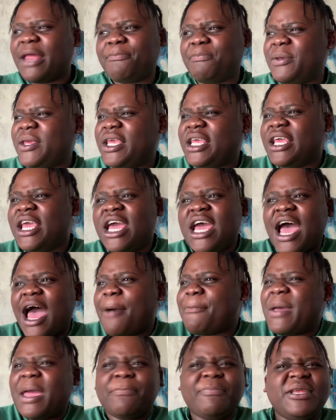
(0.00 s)
be
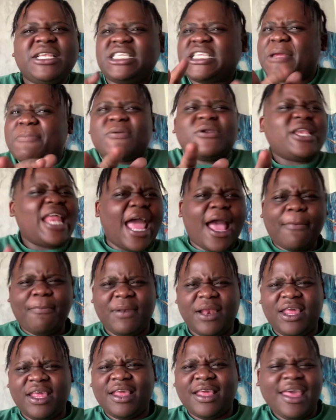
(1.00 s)

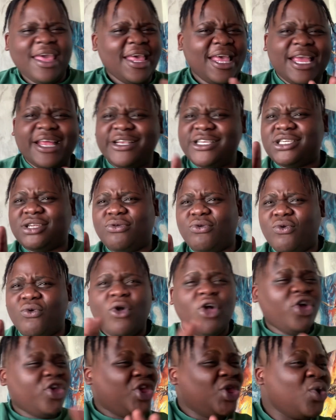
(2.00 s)
dibber-dabbling into
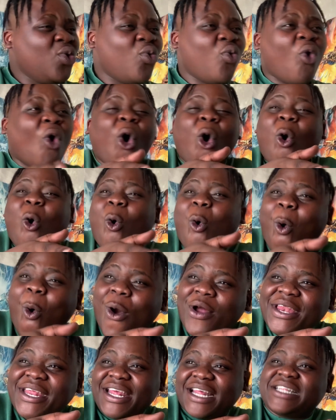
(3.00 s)
new
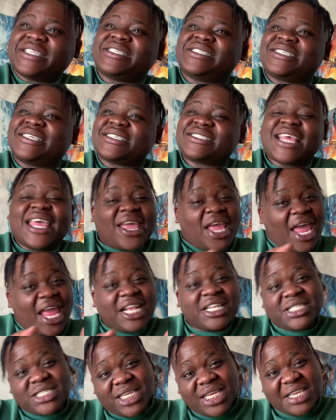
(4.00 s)
audiences.
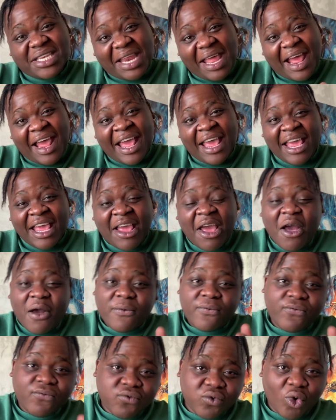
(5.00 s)
And today,
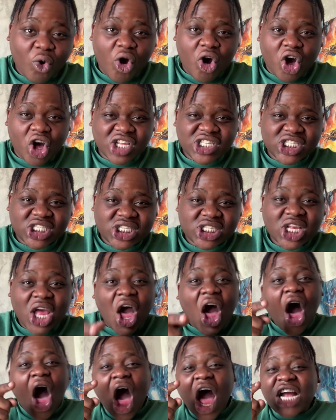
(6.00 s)
France,
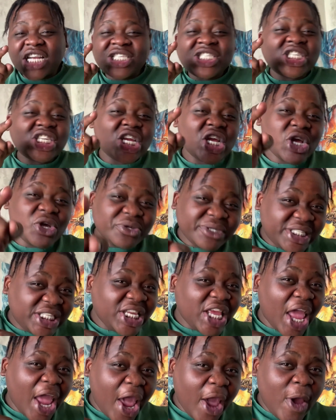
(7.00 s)
I choose
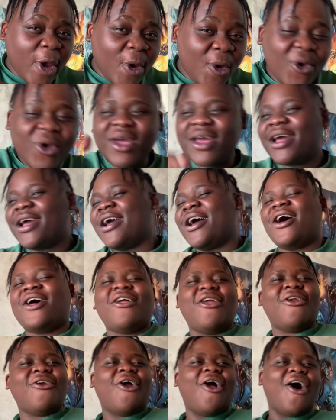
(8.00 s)
you.
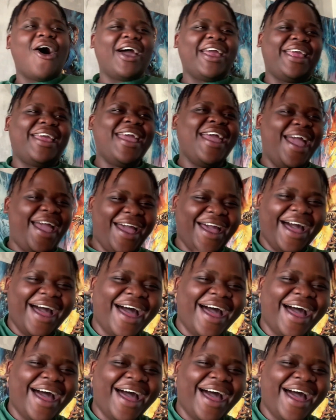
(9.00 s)
Alright.